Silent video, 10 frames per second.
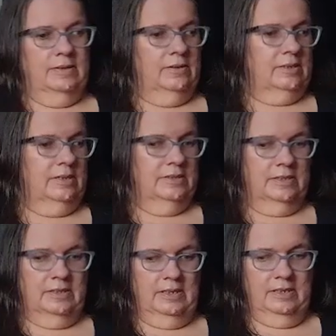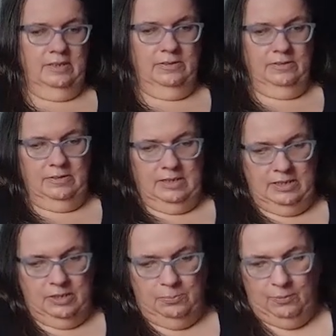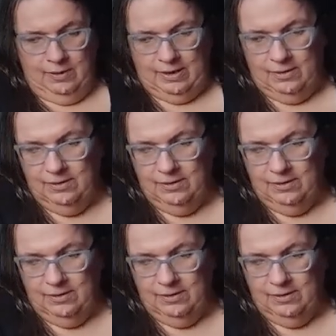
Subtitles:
our cousin Danelle needs prayer.